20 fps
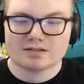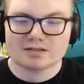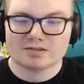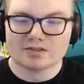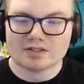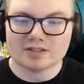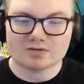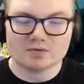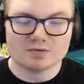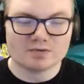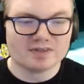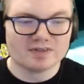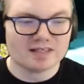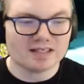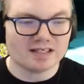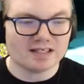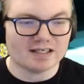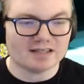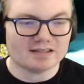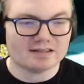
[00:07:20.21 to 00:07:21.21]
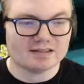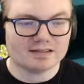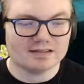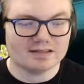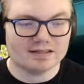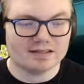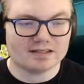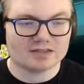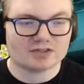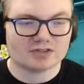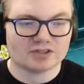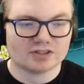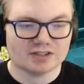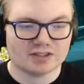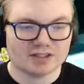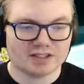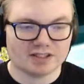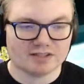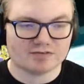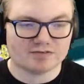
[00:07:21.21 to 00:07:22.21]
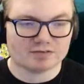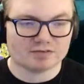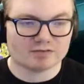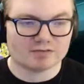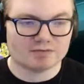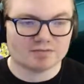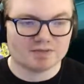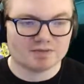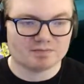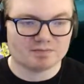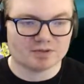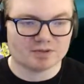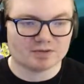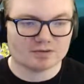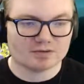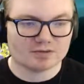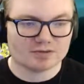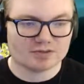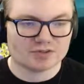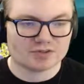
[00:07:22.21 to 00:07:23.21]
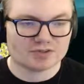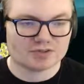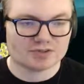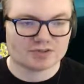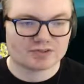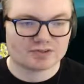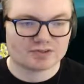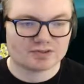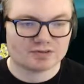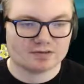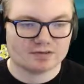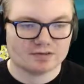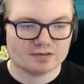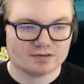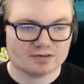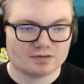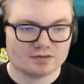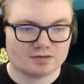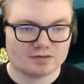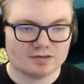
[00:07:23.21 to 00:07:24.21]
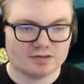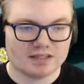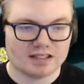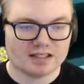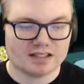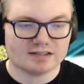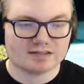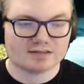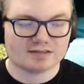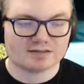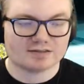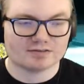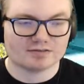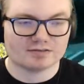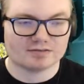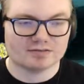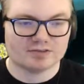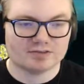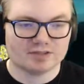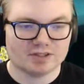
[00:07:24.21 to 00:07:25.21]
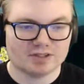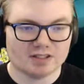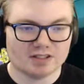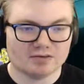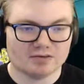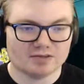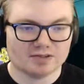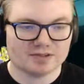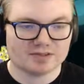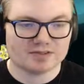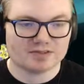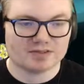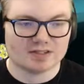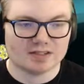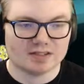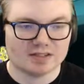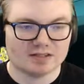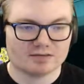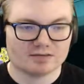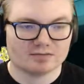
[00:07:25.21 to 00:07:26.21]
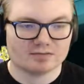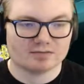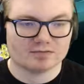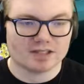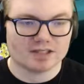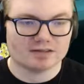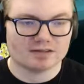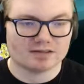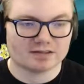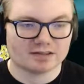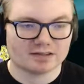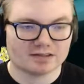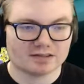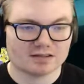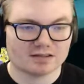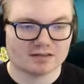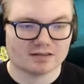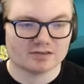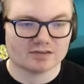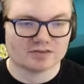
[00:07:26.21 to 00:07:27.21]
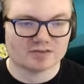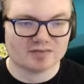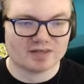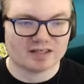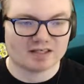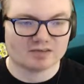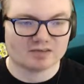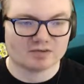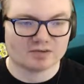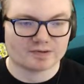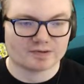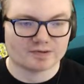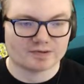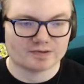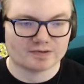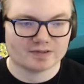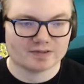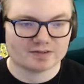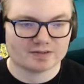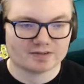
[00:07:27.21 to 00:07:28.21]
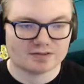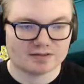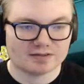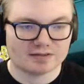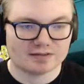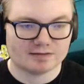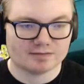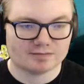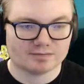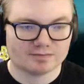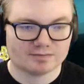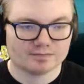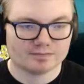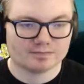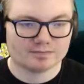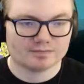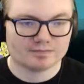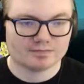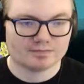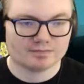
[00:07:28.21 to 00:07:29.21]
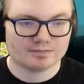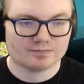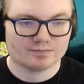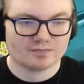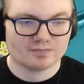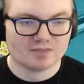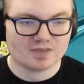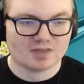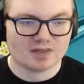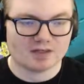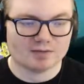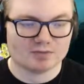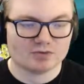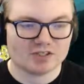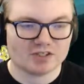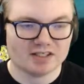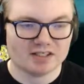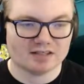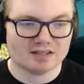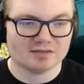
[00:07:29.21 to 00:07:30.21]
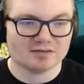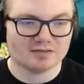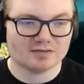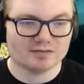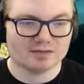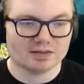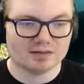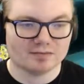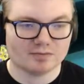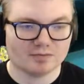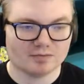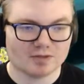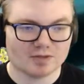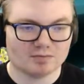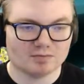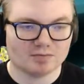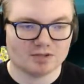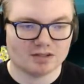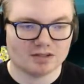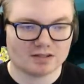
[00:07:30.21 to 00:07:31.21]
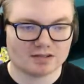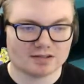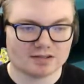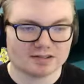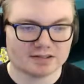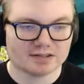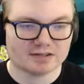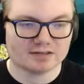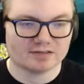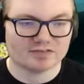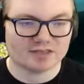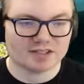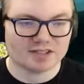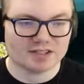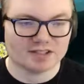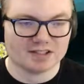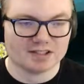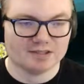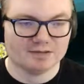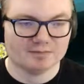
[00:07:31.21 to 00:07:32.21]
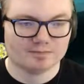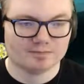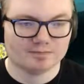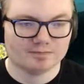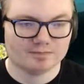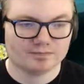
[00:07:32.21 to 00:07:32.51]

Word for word: So that's one thing I didn't actually even remember, which is nice to, to know, is uh, right-clicking calls it back quicker. That's good to know. I'm trying to get a, a block here if I can.